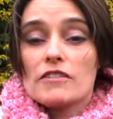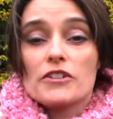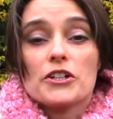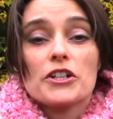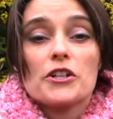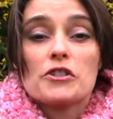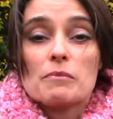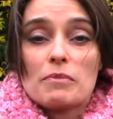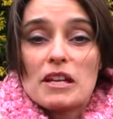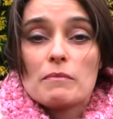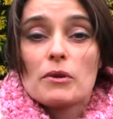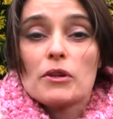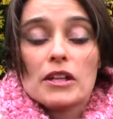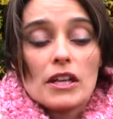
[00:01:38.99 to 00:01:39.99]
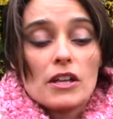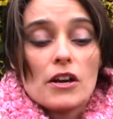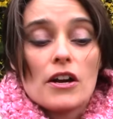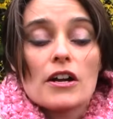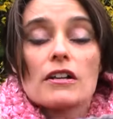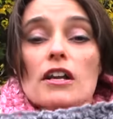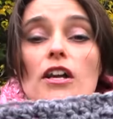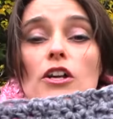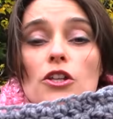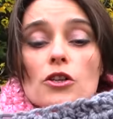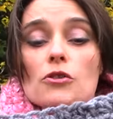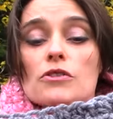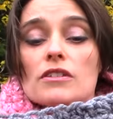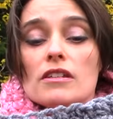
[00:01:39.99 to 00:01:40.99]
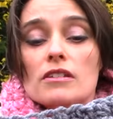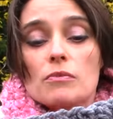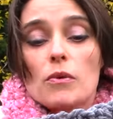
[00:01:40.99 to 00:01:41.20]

If you're going to use a big, bulky yarn, use this